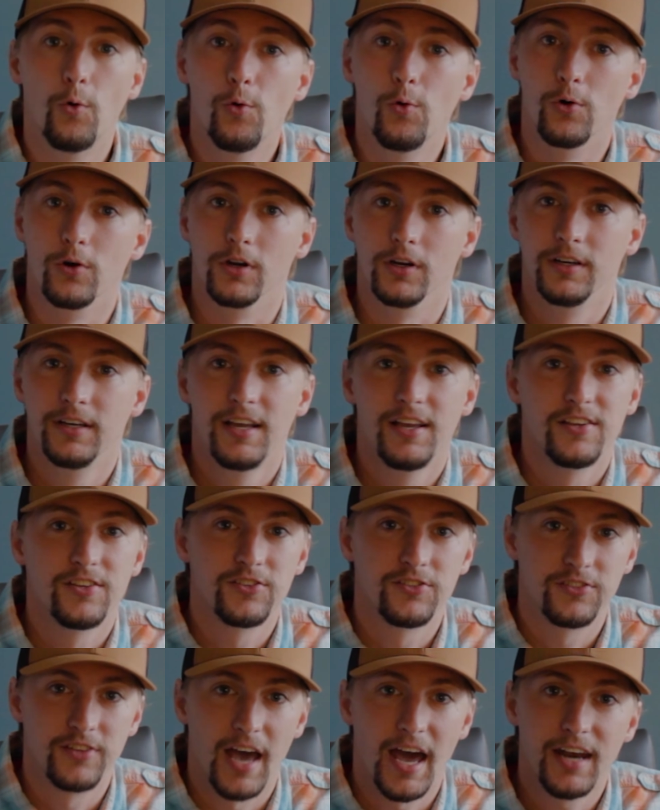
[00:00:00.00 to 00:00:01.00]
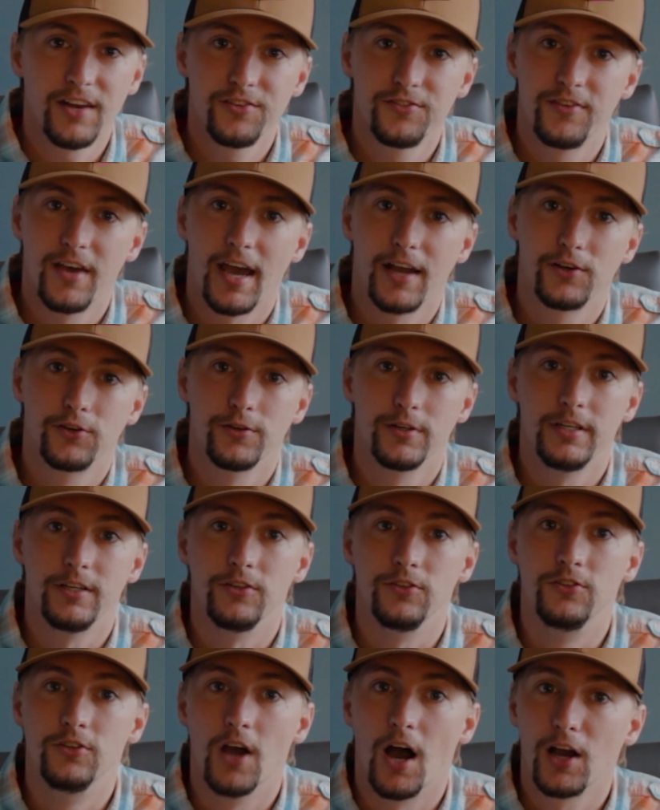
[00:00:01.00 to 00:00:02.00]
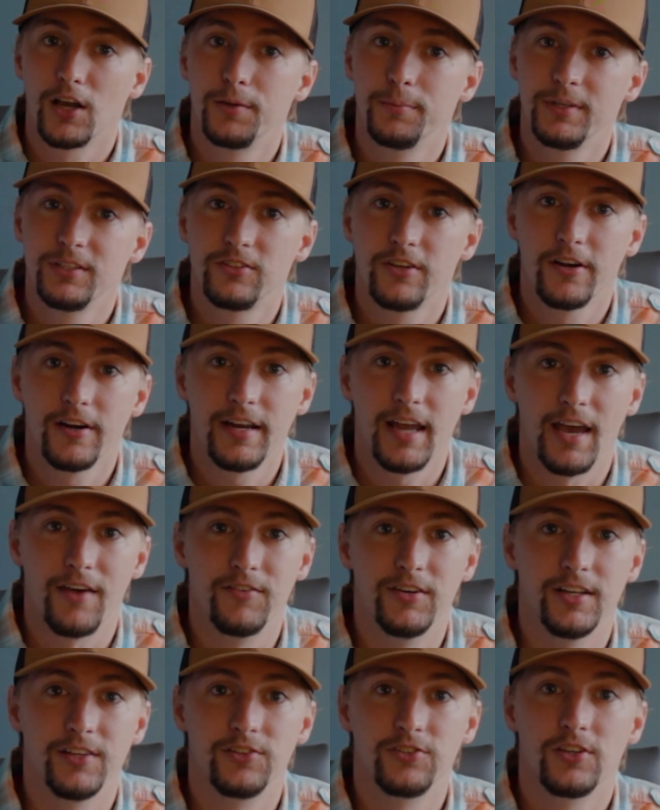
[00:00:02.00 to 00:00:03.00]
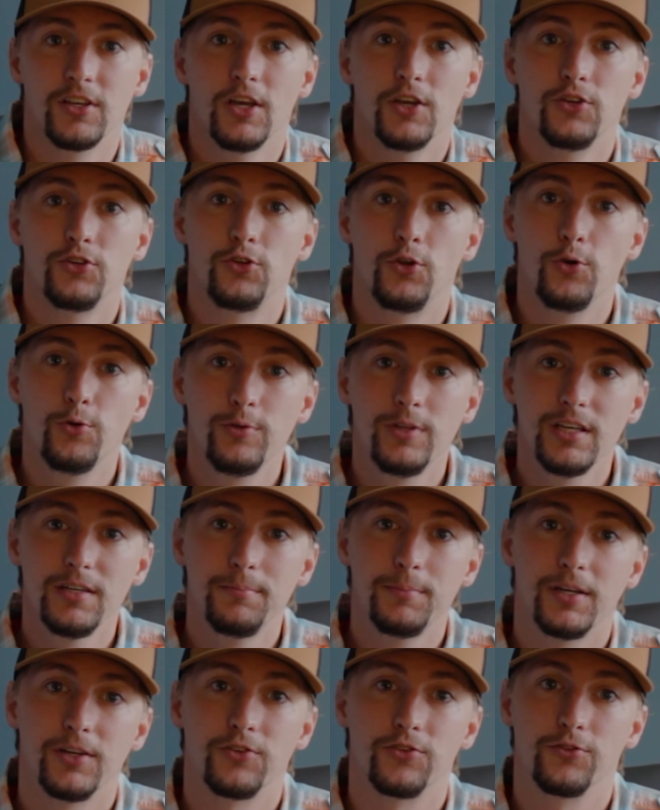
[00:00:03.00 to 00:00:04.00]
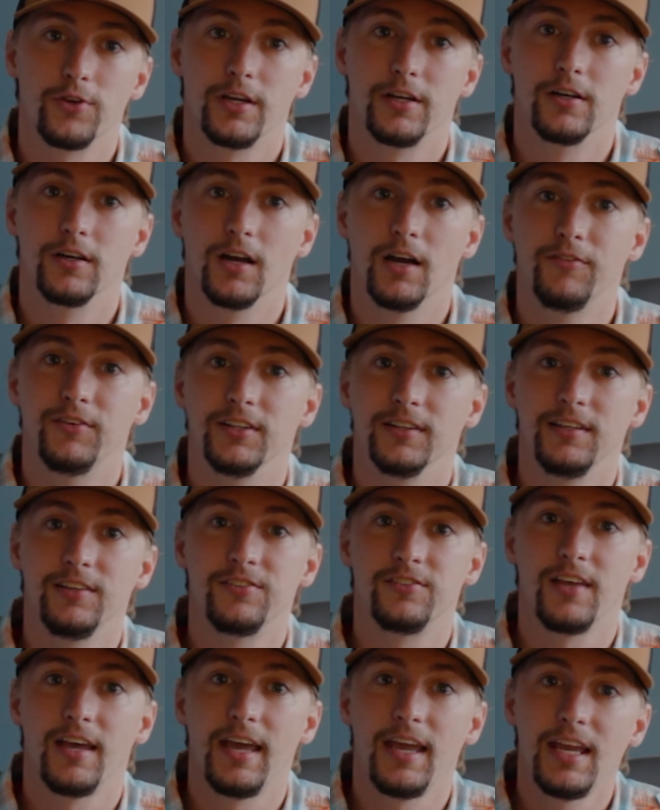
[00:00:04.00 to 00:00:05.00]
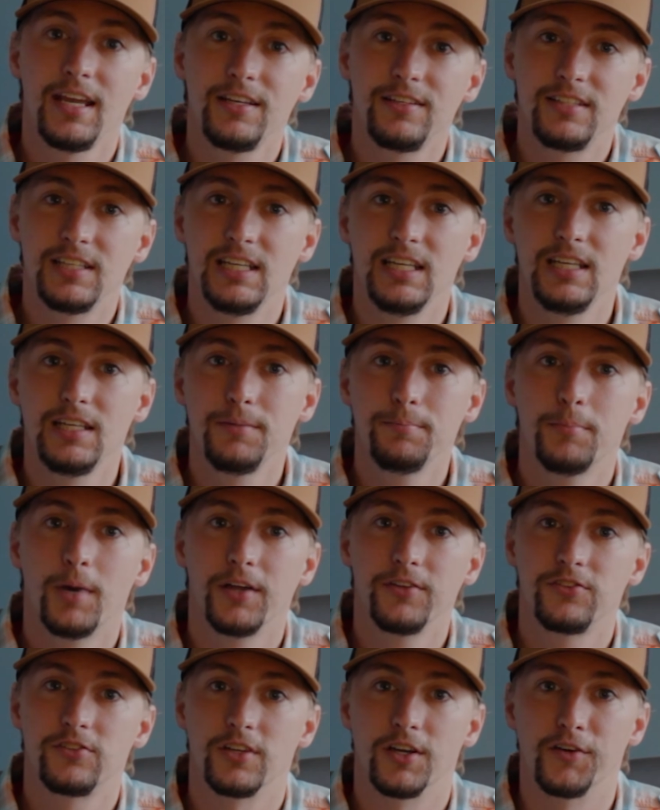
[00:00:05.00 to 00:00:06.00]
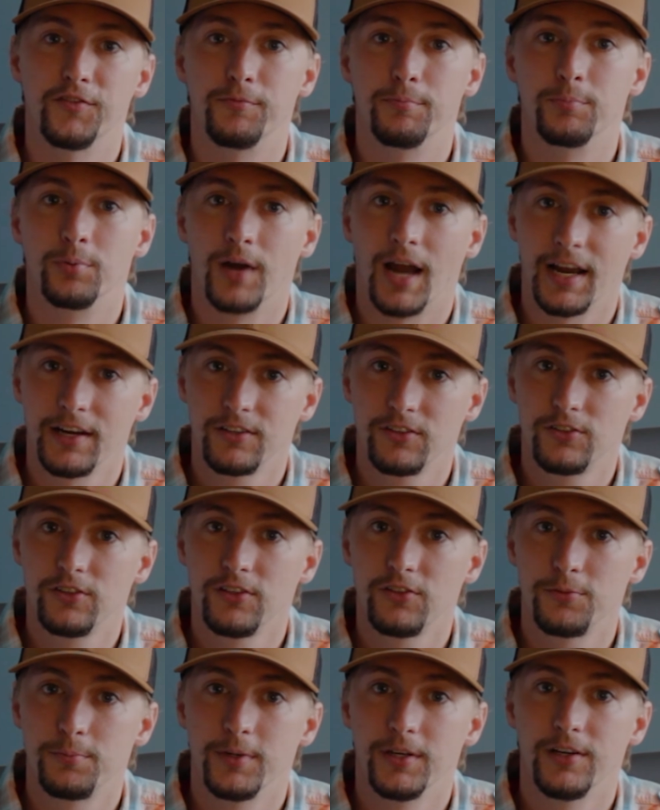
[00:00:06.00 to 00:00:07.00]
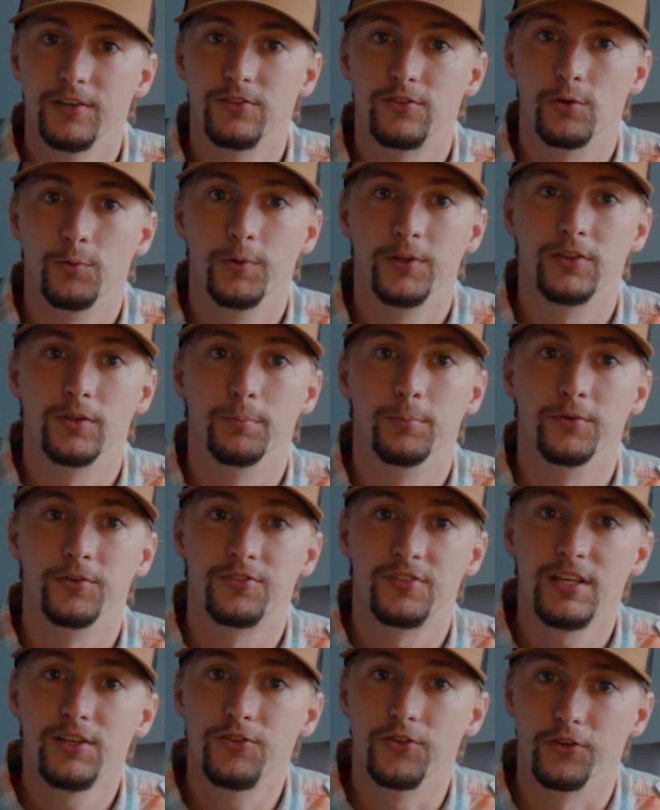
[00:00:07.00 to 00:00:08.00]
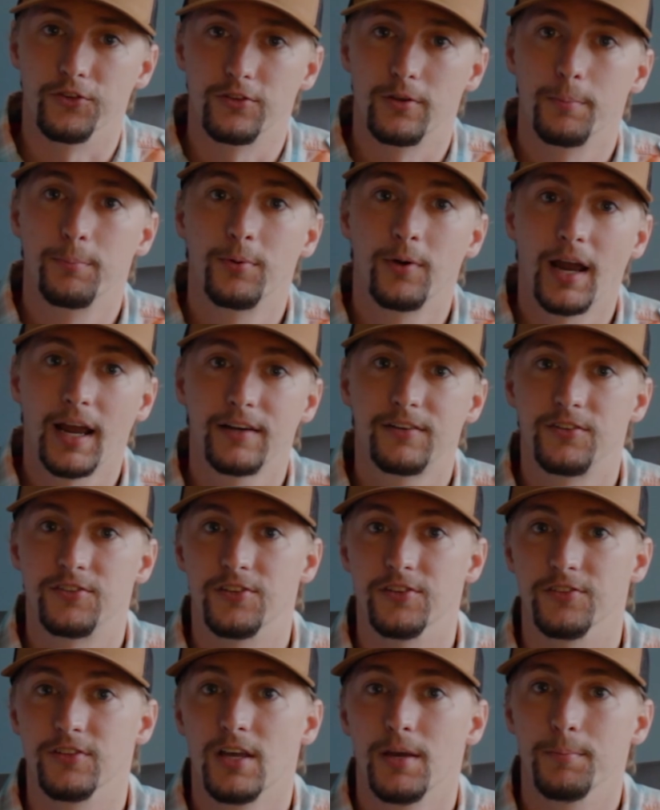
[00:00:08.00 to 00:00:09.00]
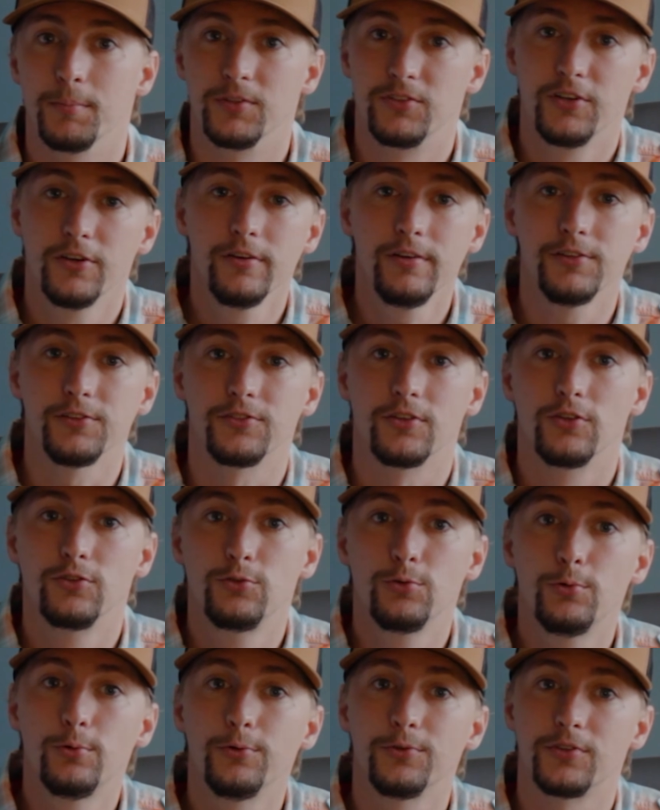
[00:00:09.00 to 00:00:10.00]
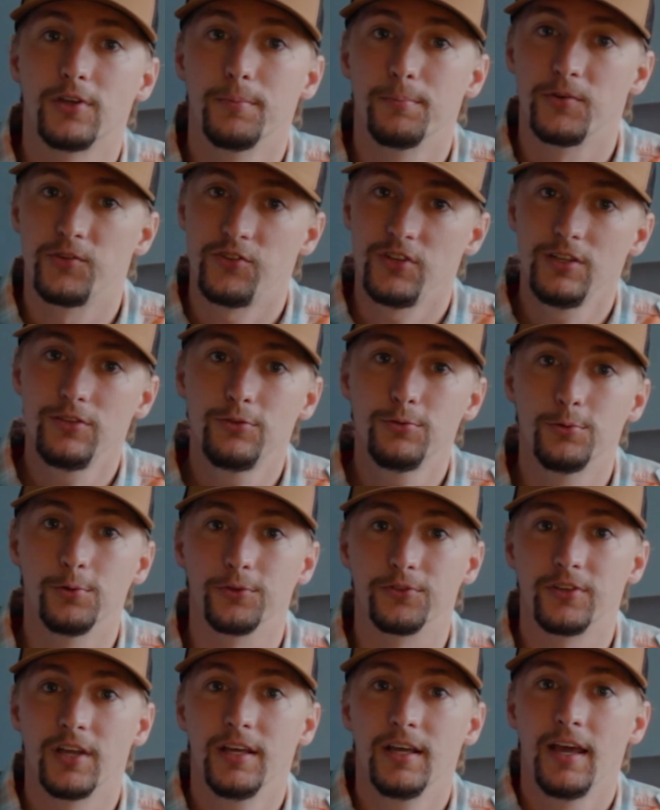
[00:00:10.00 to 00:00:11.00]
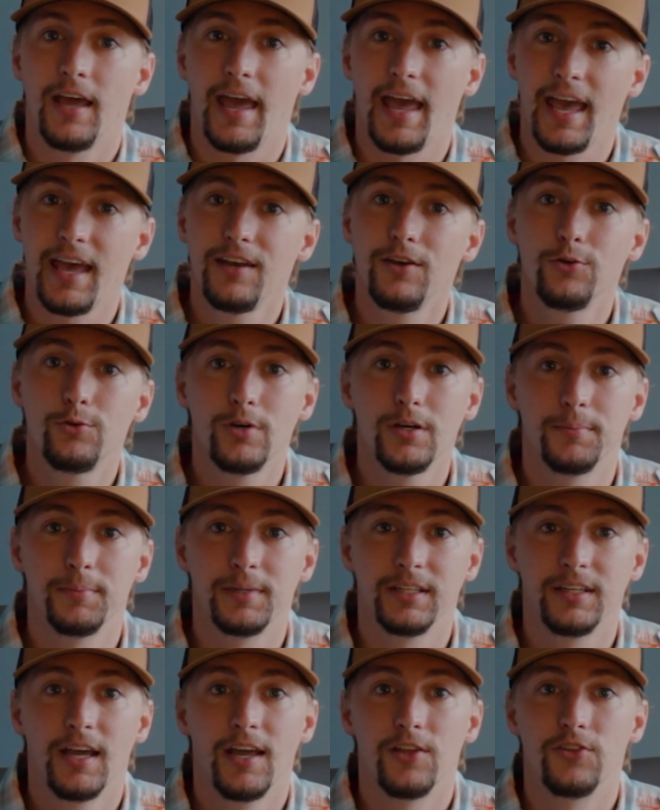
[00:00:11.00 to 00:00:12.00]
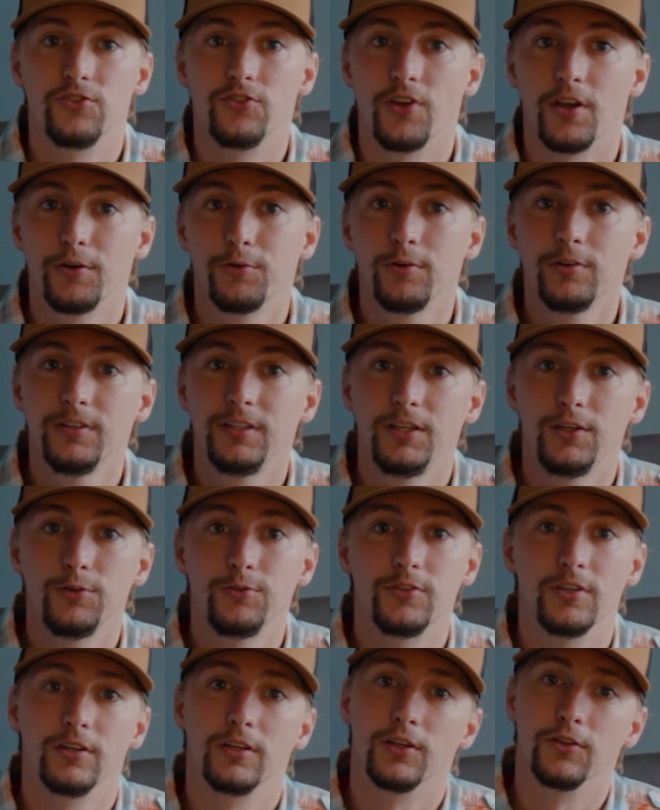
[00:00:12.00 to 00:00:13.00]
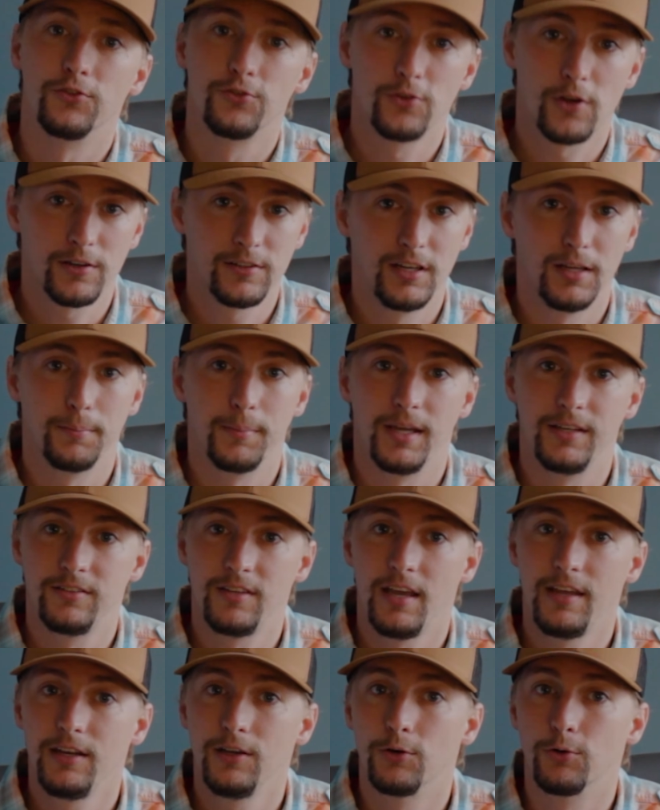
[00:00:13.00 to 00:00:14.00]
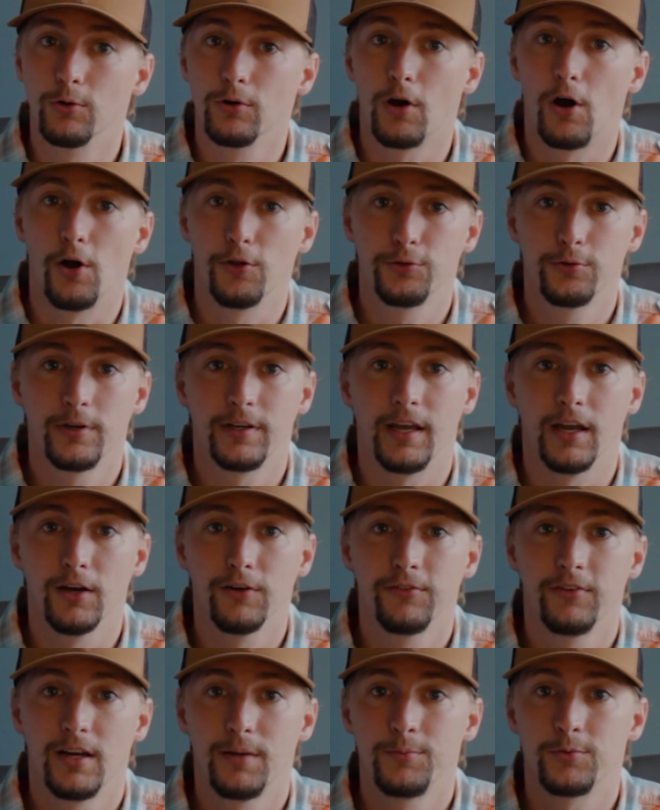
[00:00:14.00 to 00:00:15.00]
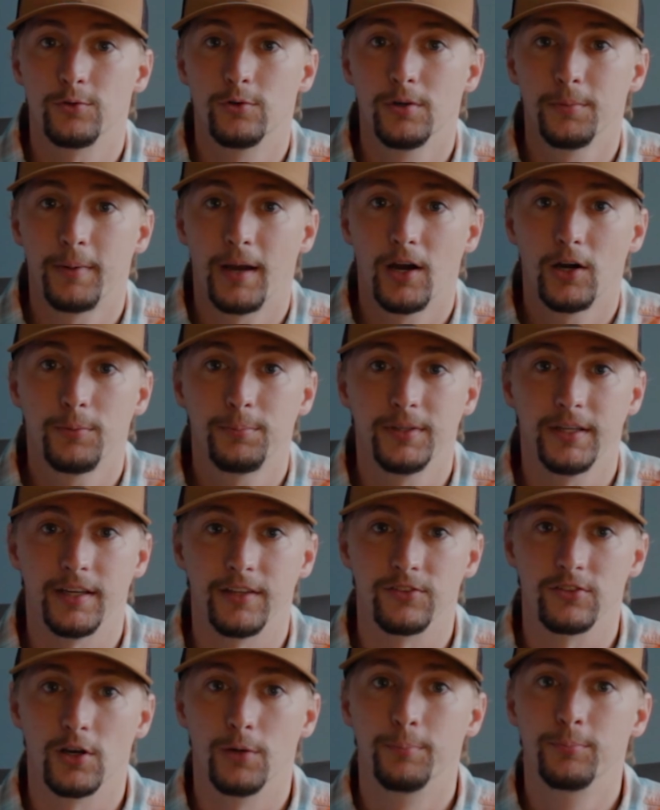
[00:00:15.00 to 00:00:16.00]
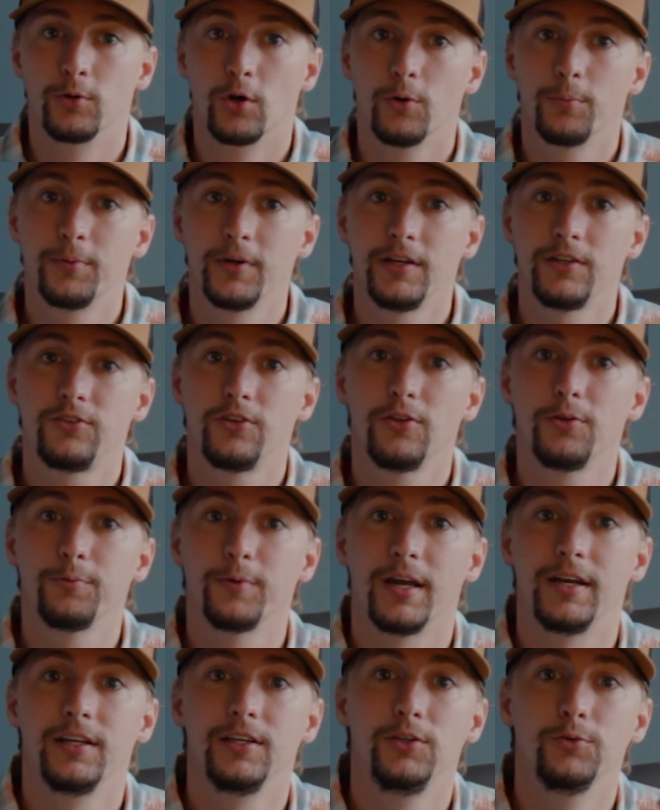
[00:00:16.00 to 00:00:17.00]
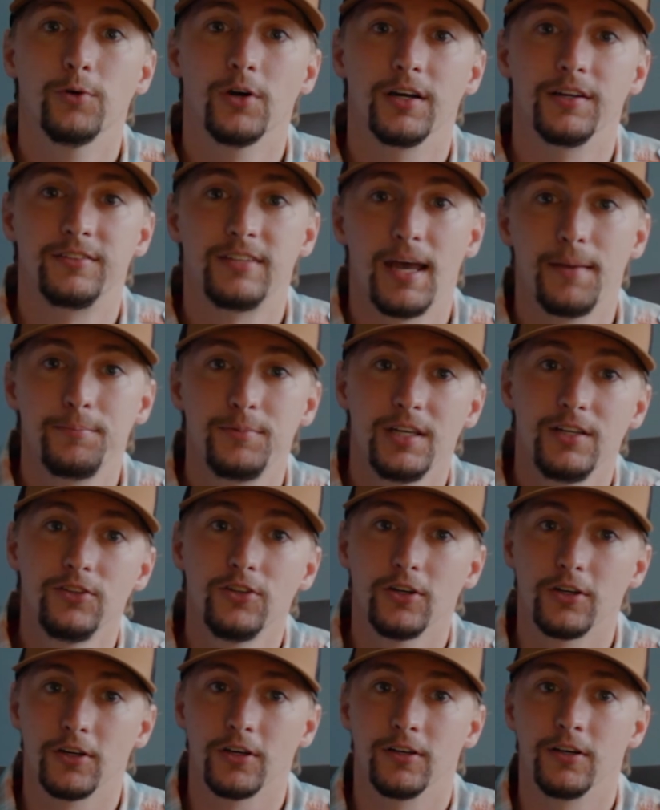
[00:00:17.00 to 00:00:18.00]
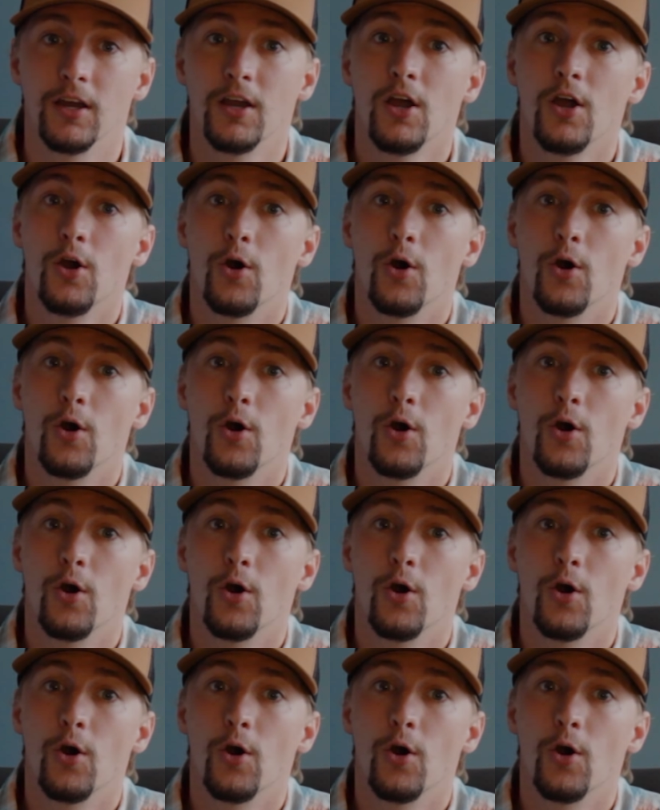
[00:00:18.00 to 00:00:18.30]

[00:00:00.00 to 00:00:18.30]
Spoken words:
or satisfactory documentary evidence to the administrator of at least 18 months of practical experience with the procedures, practices, materials, tools, machine tools, and equipment generally used in constructing, maintaining, or altering airframes or power plants appropriate to the rating you are attempting to earn,